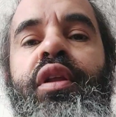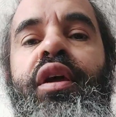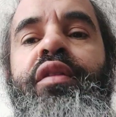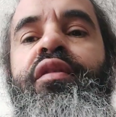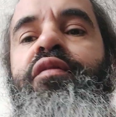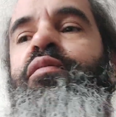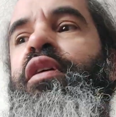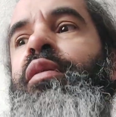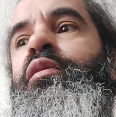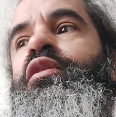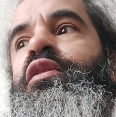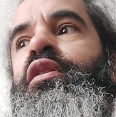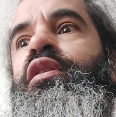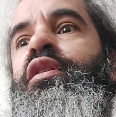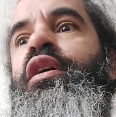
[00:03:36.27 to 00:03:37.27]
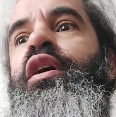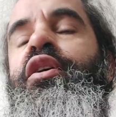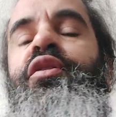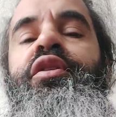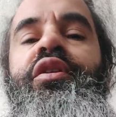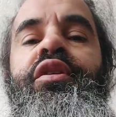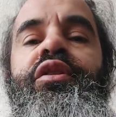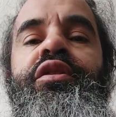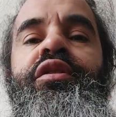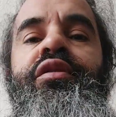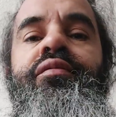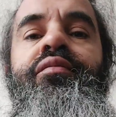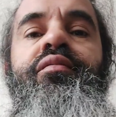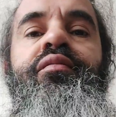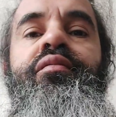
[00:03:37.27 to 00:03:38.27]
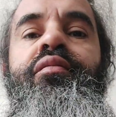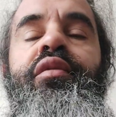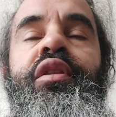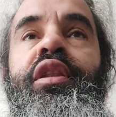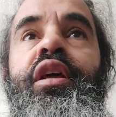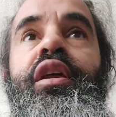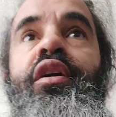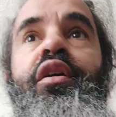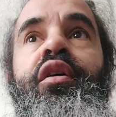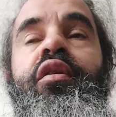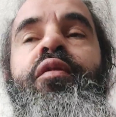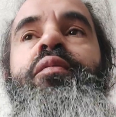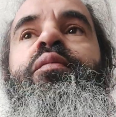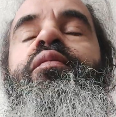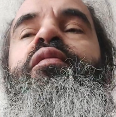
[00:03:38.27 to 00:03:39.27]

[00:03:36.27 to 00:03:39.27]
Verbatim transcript: Like this baby's gonna die. You need to just let it go."